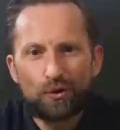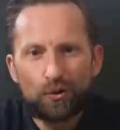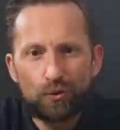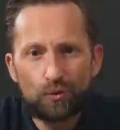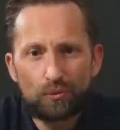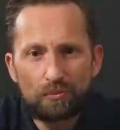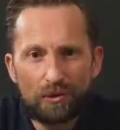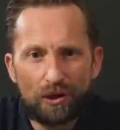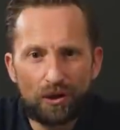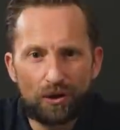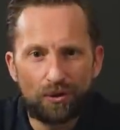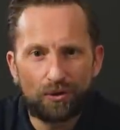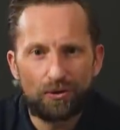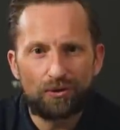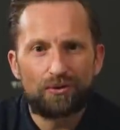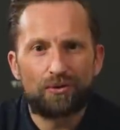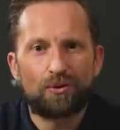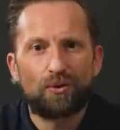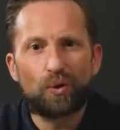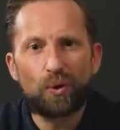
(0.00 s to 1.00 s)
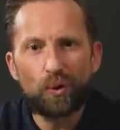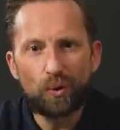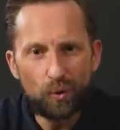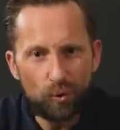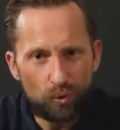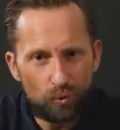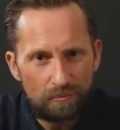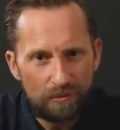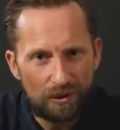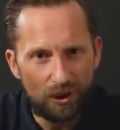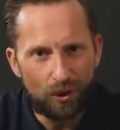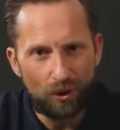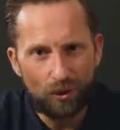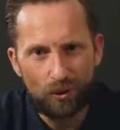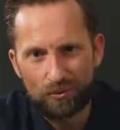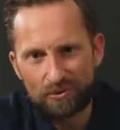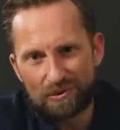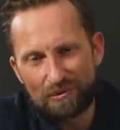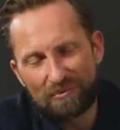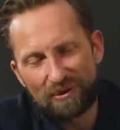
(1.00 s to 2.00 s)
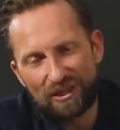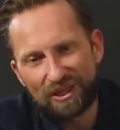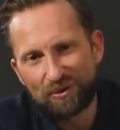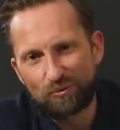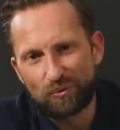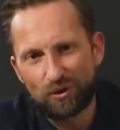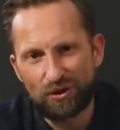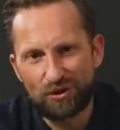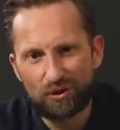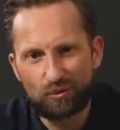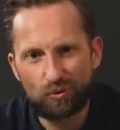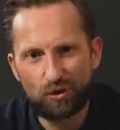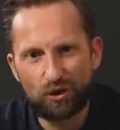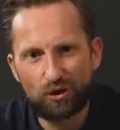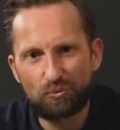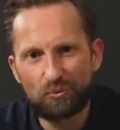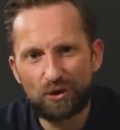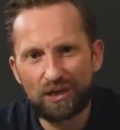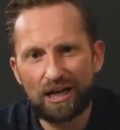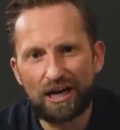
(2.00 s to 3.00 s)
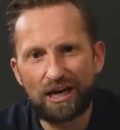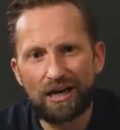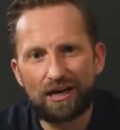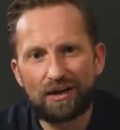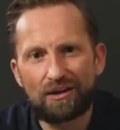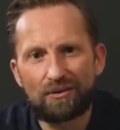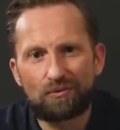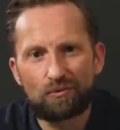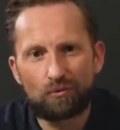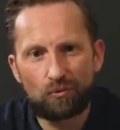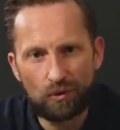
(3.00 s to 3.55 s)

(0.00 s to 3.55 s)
Hublot or Hublot, depending where in the world we are.